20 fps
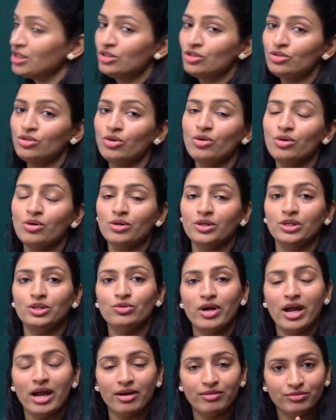So you
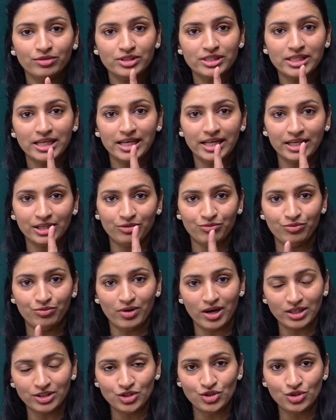have to select
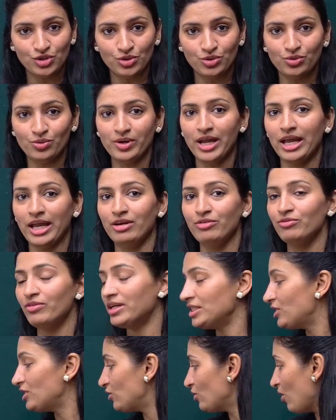1 shoe and
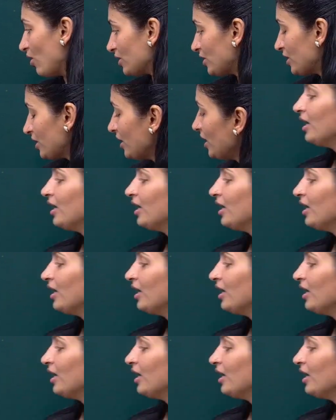1 socks.